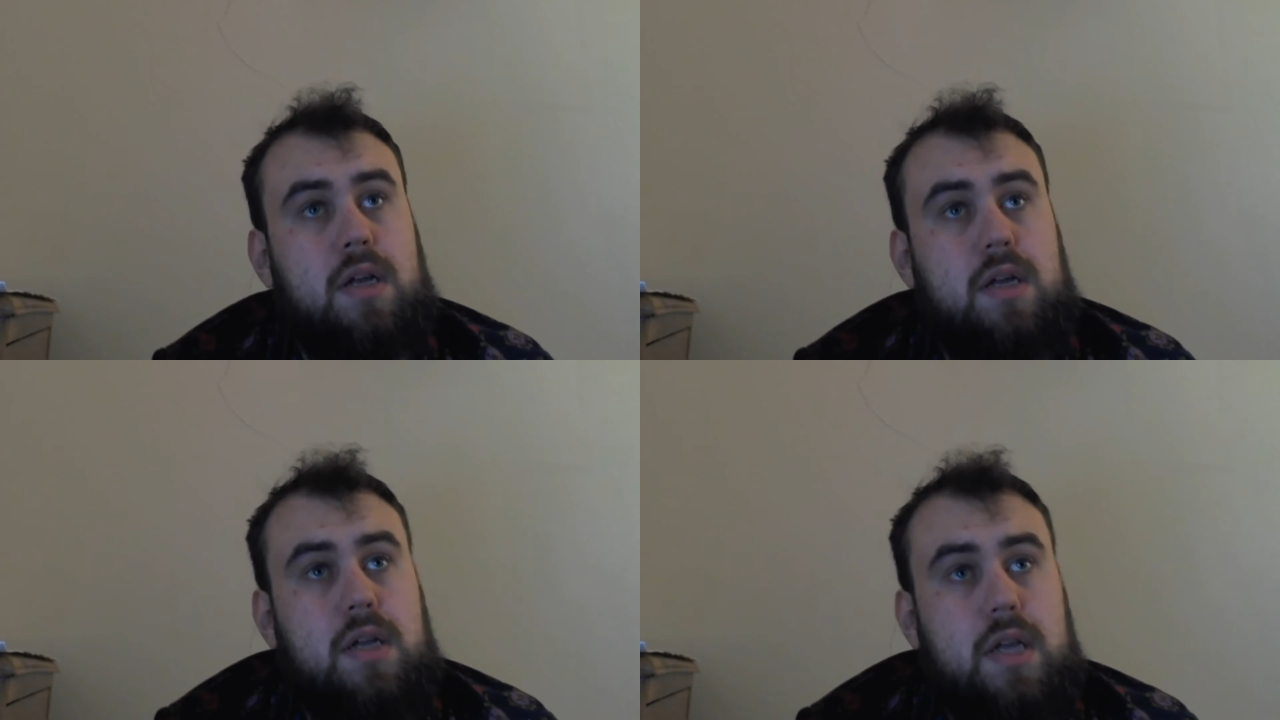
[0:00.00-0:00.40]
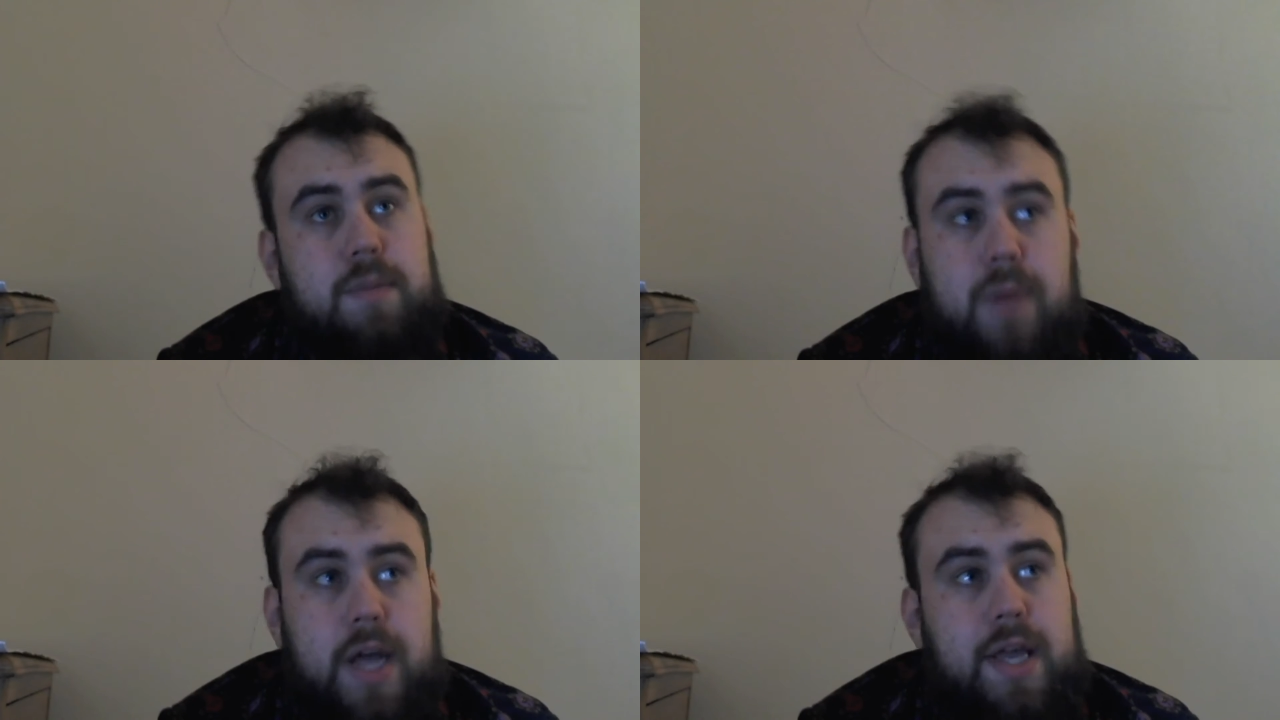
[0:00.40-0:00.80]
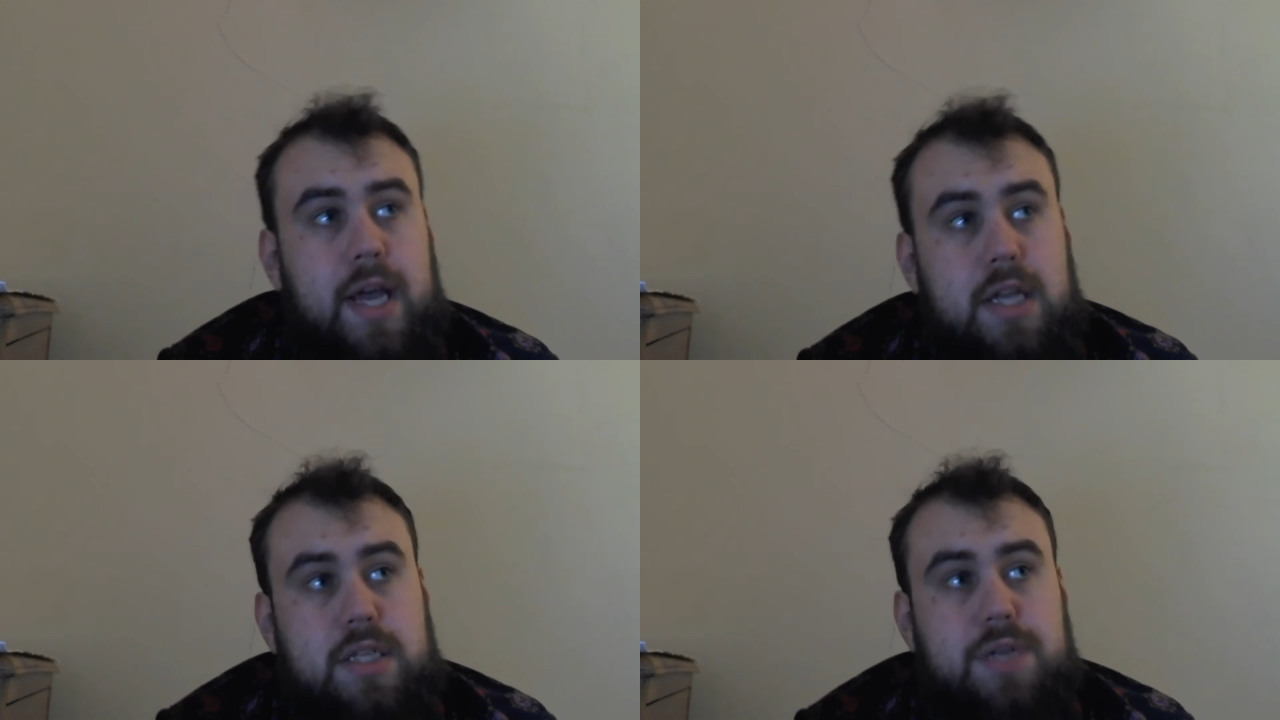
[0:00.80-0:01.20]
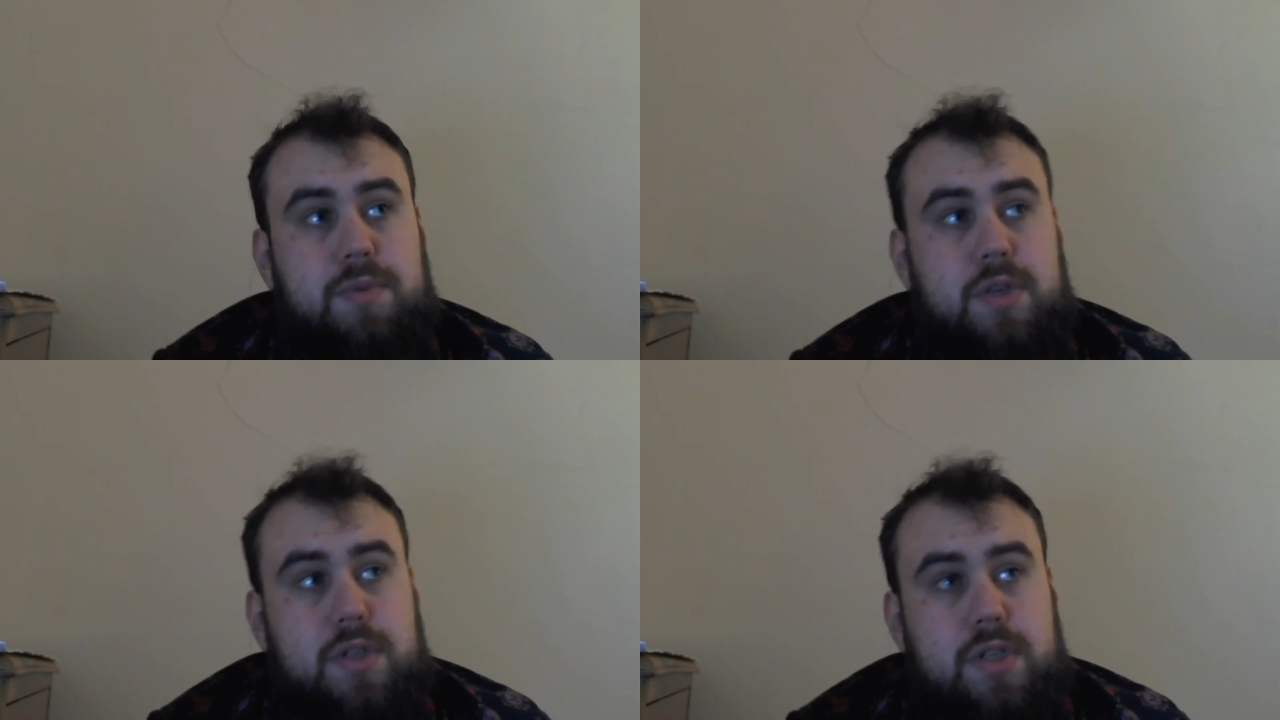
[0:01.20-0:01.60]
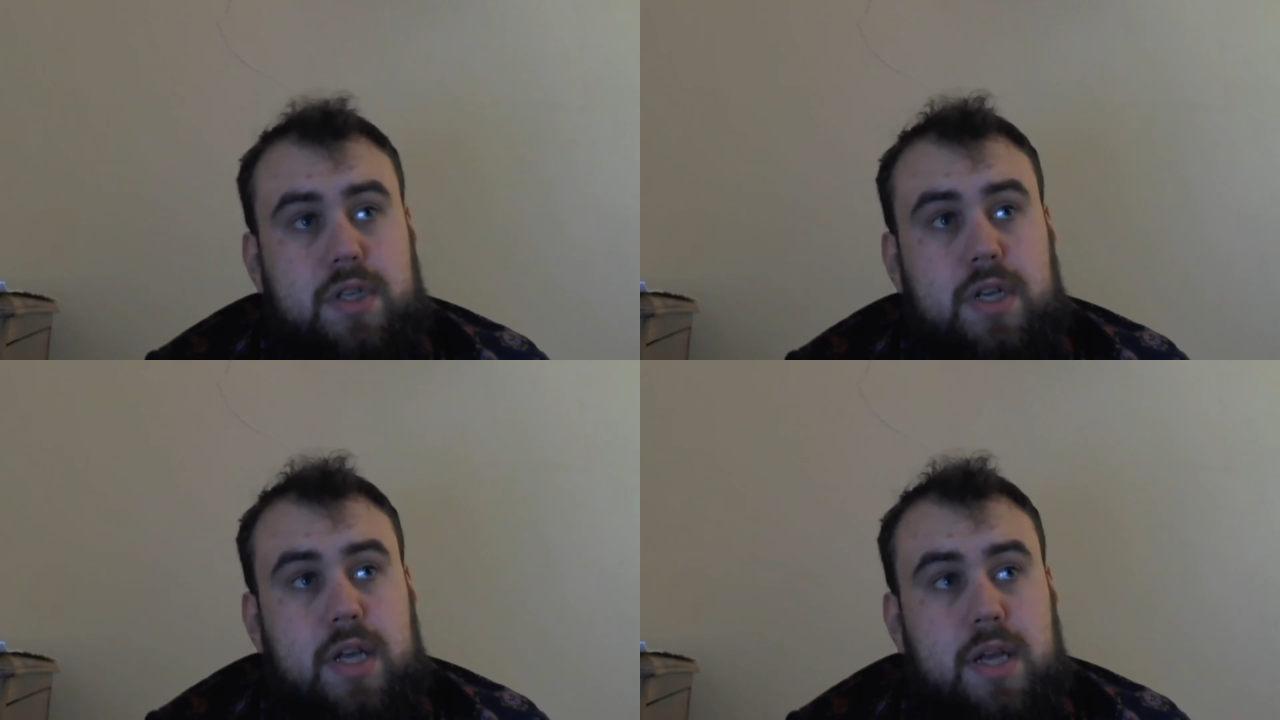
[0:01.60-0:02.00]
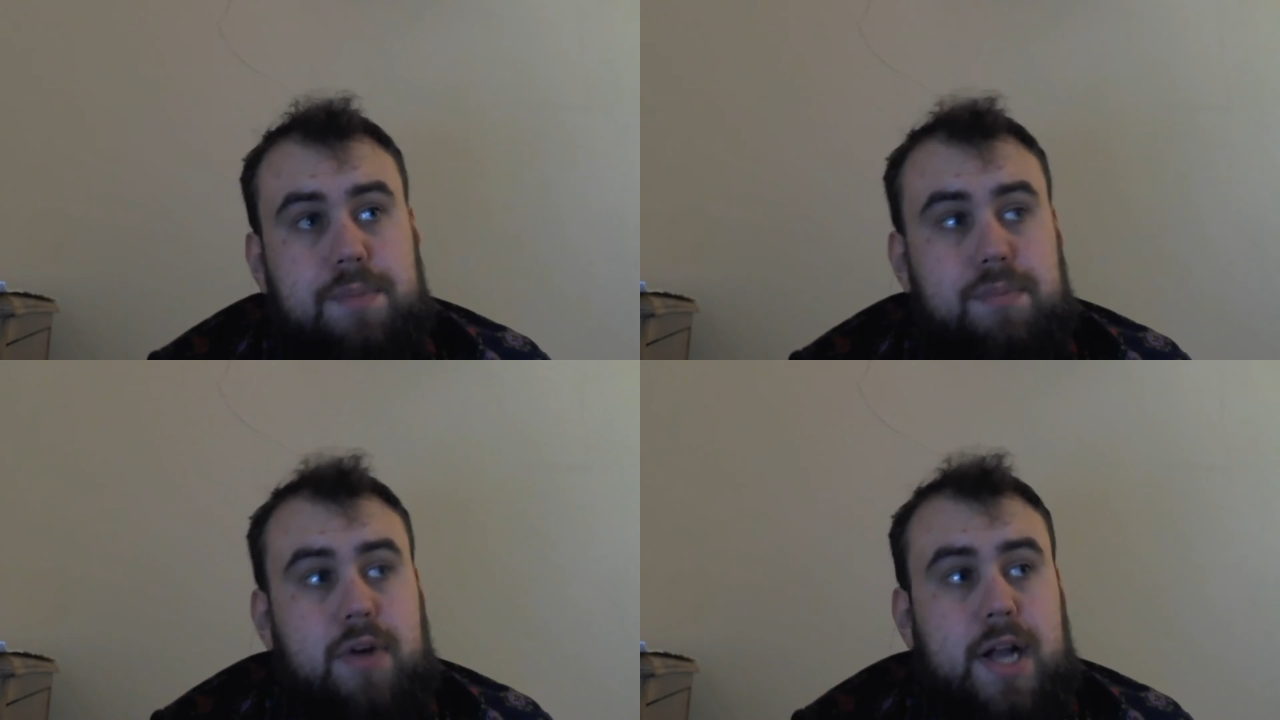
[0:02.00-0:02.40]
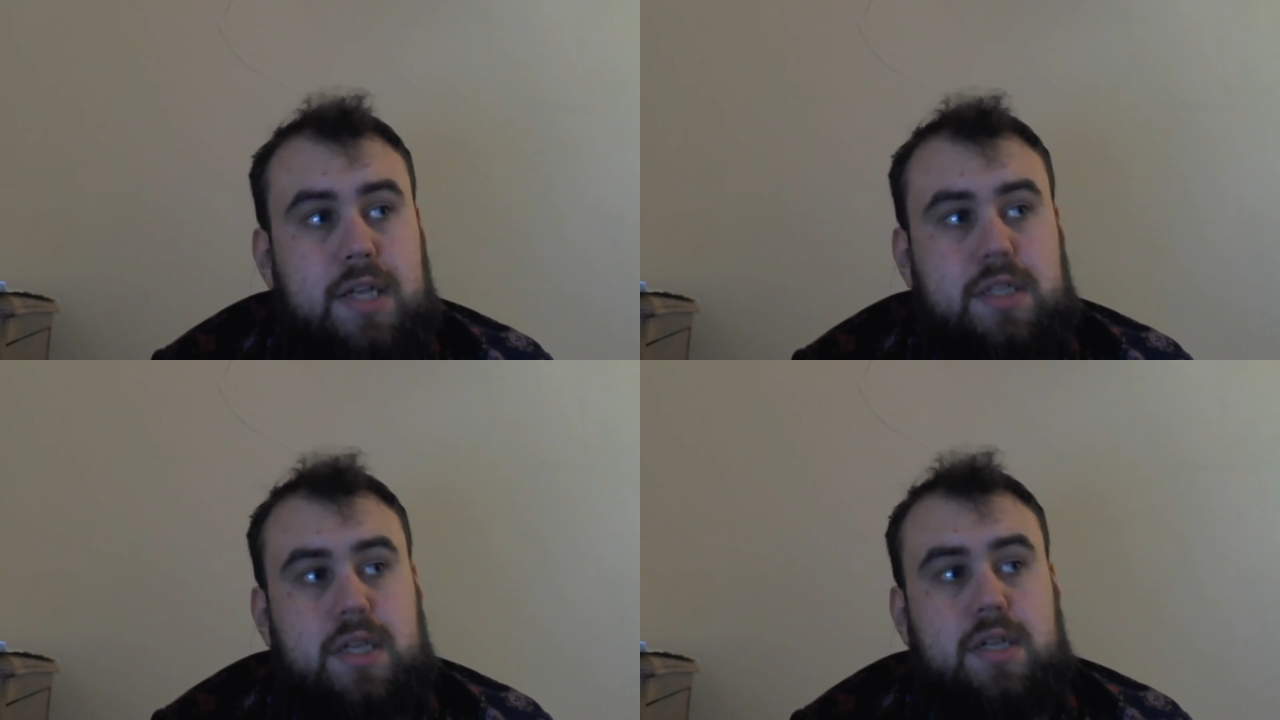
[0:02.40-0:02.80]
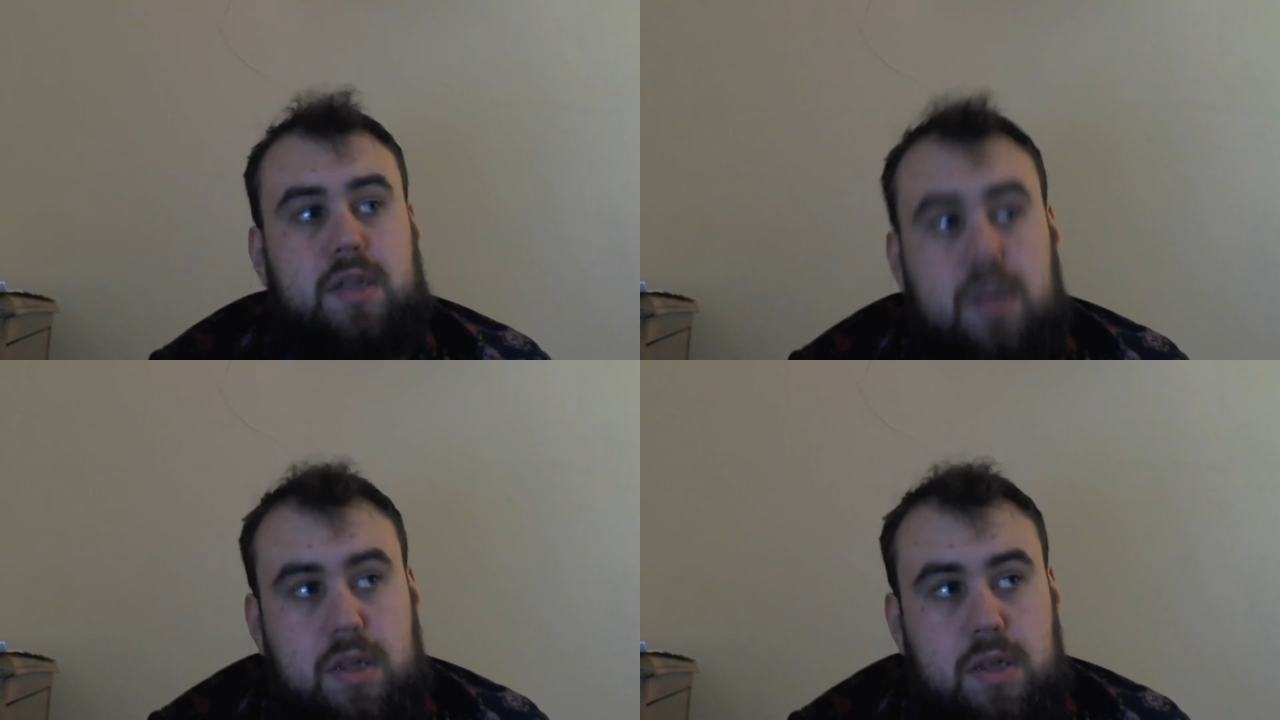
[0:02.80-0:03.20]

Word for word: In my case, it was embracing